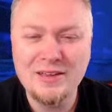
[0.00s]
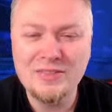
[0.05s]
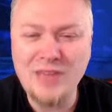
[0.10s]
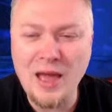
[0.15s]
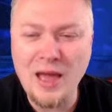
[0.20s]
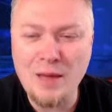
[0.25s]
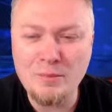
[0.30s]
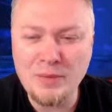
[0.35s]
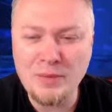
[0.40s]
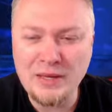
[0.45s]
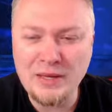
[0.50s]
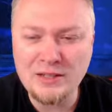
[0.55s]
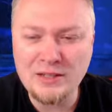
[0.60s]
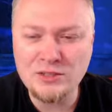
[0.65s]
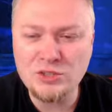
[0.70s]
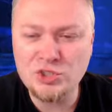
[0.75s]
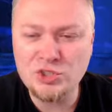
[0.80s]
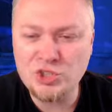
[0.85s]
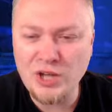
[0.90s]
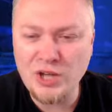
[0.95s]
That
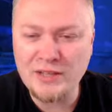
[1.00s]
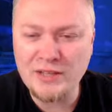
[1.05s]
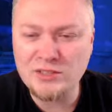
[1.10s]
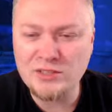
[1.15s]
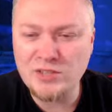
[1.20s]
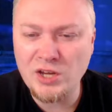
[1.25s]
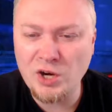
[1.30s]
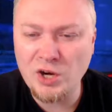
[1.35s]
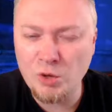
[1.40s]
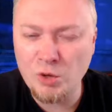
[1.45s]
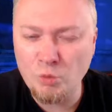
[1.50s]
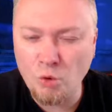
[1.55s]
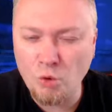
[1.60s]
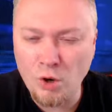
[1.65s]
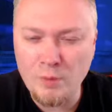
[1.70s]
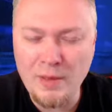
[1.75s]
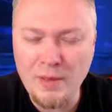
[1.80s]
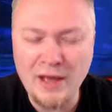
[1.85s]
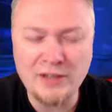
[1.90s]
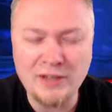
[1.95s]
means Giant Slayer and
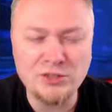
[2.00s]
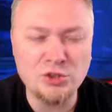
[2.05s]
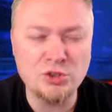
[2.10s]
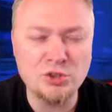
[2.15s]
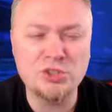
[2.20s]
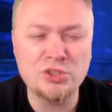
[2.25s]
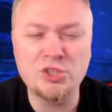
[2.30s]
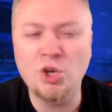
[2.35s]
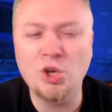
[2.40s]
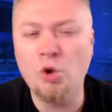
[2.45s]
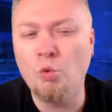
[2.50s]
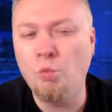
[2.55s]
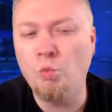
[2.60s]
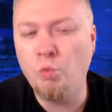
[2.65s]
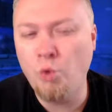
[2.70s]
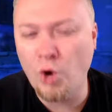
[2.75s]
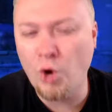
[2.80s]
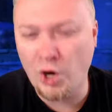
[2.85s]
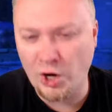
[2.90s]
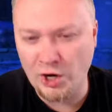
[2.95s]
Warmaster still
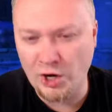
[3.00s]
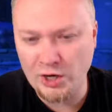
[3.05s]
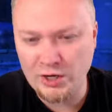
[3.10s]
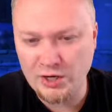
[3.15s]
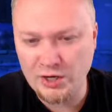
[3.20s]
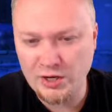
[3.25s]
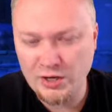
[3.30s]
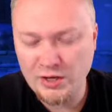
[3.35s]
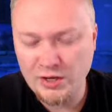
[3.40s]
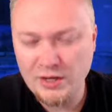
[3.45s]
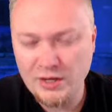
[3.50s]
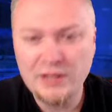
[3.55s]
work.